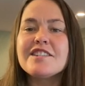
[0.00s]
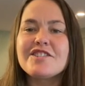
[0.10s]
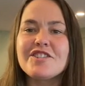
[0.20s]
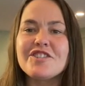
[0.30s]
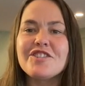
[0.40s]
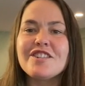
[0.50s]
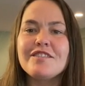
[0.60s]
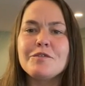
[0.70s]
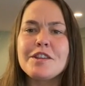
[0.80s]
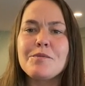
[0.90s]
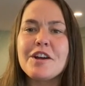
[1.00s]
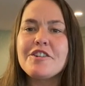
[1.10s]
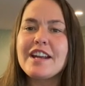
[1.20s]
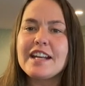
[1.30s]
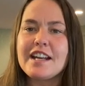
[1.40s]
So with the weather
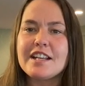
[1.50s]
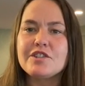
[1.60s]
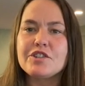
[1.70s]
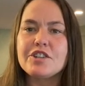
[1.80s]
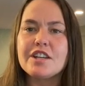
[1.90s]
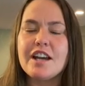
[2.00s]
getting nicer,